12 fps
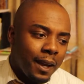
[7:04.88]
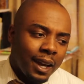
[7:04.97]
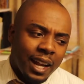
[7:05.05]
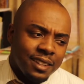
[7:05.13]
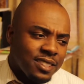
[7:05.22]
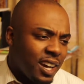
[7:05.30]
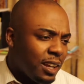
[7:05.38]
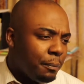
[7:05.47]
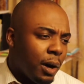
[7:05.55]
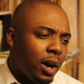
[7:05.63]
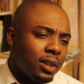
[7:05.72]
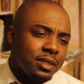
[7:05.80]
And I tell
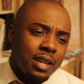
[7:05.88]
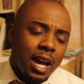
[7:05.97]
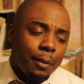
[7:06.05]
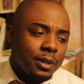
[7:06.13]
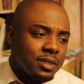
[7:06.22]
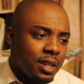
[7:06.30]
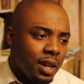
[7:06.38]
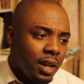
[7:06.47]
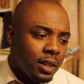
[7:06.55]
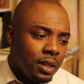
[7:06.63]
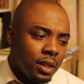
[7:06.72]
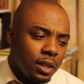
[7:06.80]
him all the time, I
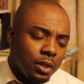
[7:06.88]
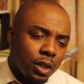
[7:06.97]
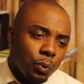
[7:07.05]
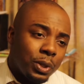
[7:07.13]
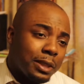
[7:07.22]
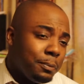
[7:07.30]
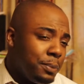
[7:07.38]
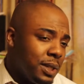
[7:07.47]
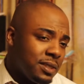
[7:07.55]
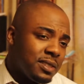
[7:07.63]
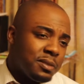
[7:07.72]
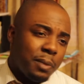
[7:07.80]
said, you know, with the
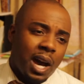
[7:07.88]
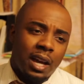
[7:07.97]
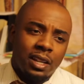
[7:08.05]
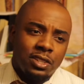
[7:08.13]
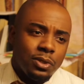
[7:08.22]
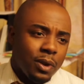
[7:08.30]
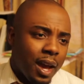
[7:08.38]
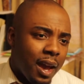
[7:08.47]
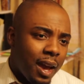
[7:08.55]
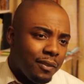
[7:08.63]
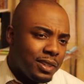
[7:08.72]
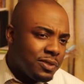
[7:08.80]
business mind that you
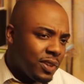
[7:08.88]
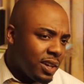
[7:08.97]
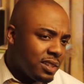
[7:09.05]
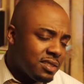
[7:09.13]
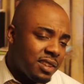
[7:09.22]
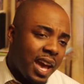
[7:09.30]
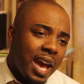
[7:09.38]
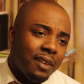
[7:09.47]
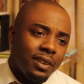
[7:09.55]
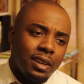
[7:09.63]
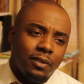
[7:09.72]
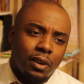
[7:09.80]
have, he's very
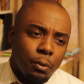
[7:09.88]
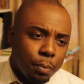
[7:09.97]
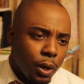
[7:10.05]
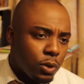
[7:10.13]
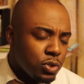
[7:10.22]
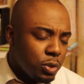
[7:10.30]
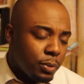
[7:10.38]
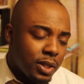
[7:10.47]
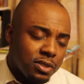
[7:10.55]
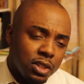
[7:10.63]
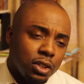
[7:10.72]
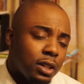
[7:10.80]
savvy, very personable.
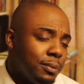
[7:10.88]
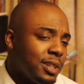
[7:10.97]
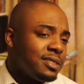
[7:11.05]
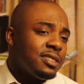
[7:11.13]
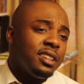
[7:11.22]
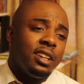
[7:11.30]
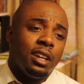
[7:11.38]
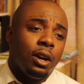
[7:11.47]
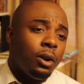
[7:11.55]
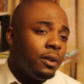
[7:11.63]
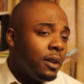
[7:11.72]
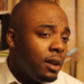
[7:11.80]
I said, you're going to be a
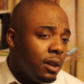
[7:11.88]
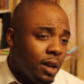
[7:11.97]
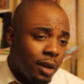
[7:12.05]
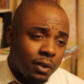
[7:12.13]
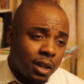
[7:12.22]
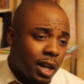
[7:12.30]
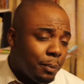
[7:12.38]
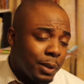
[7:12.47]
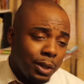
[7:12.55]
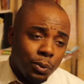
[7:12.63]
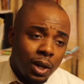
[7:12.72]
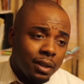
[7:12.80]
CEO of a
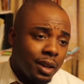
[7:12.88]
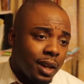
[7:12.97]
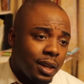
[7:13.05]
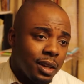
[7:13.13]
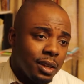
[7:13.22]
company one day.